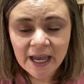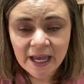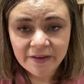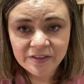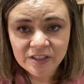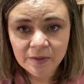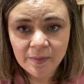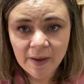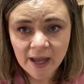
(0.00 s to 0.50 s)
have
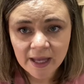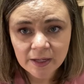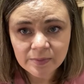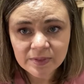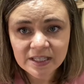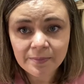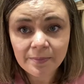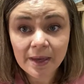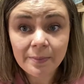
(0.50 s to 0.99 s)
some items
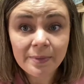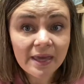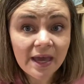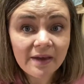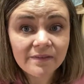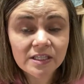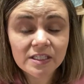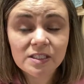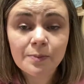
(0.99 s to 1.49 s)
that maybe
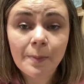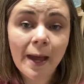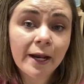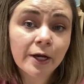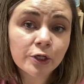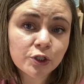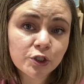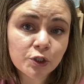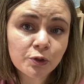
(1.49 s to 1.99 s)
have
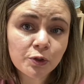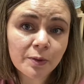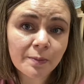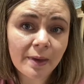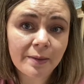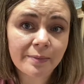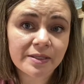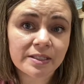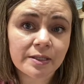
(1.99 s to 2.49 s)
inspired you, that
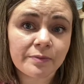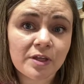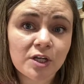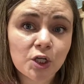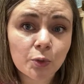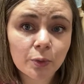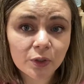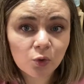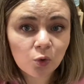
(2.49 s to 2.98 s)
maybe something
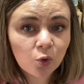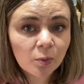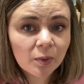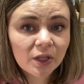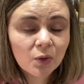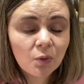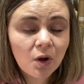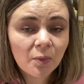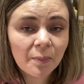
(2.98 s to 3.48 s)
you would
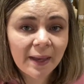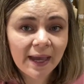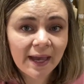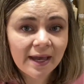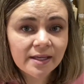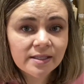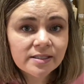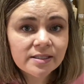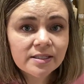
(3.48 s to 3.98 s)
normally walk
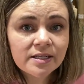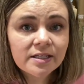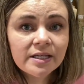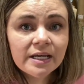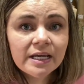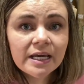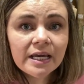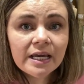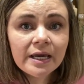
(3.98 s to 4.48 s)
past,
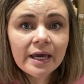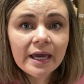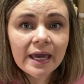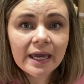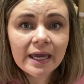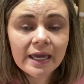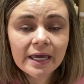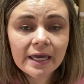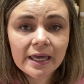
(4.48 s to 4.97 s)

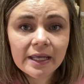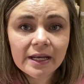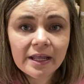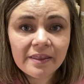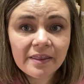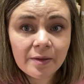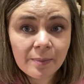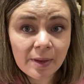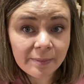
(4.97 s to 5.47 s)
and
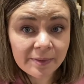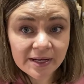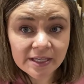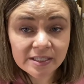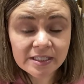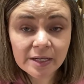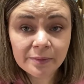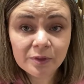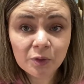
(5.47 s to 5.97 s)
that maybe
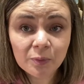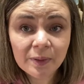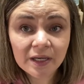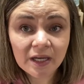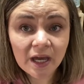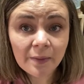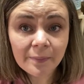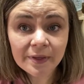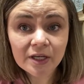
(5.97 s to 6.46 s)
next time you'll
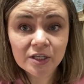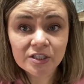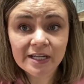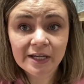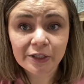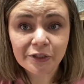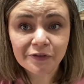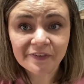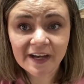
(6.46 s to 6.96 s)
pick up because
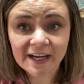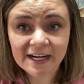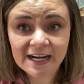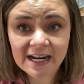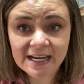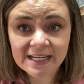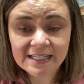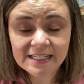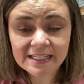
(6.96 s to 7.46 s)
now you've got an
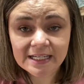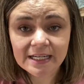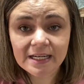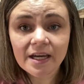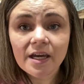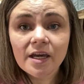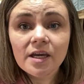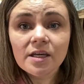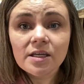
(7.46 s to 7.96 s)
idea.
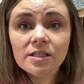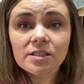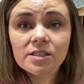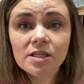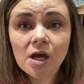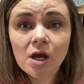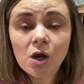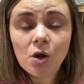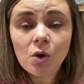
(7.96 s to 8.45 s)

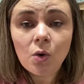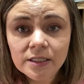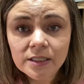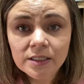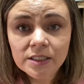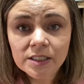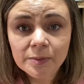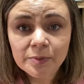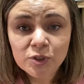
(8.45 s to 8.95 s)
So
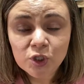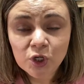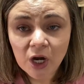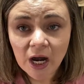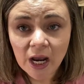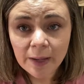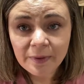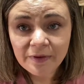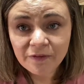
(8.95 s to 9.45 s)

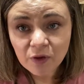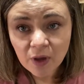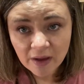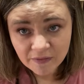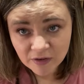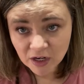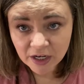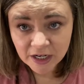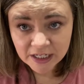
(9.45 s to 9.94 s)
subscribe if you
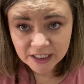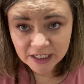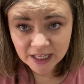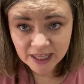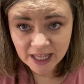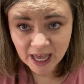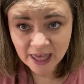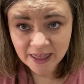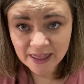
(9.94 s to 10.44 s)
haven't already done
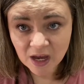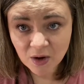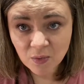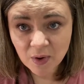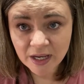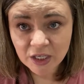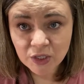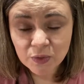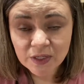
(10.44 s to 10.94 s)
that. That
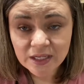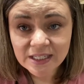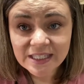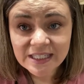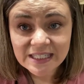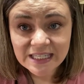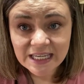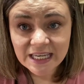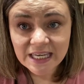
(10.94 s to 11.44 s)
way you can
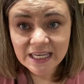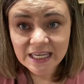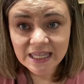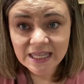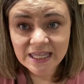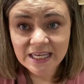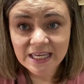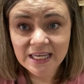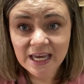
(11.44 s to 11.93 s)
see
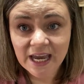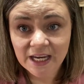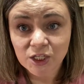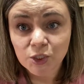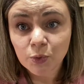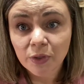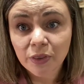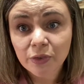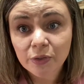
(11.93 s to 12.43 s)
the
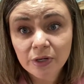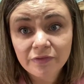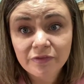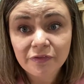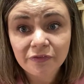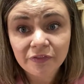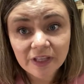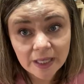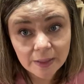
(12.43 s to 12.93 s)
actual thrift
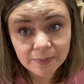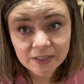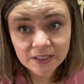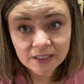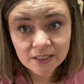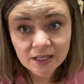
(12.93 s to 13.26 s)
flips